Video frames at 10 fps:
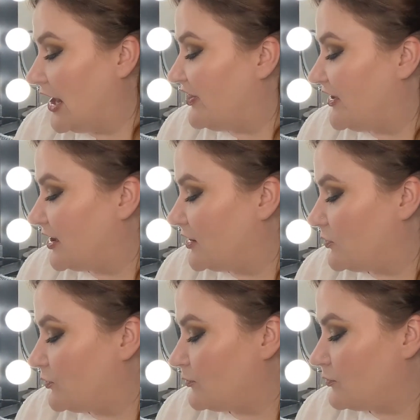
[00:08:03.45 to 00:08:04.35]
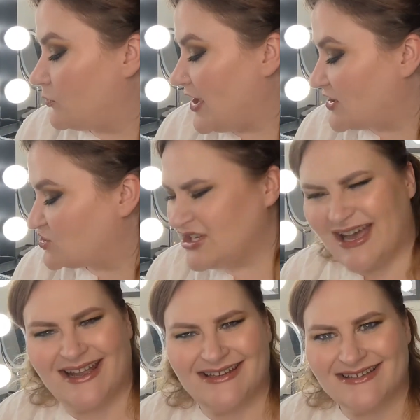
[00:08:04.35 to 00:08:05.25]
I think we actually
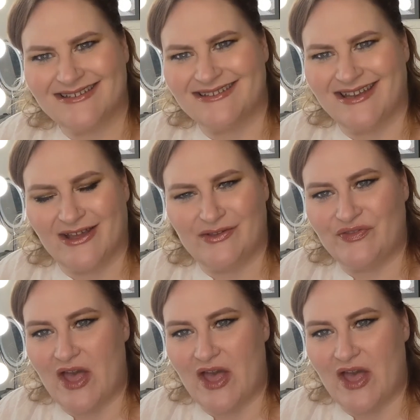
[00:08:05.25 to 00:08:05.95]
kind of nailed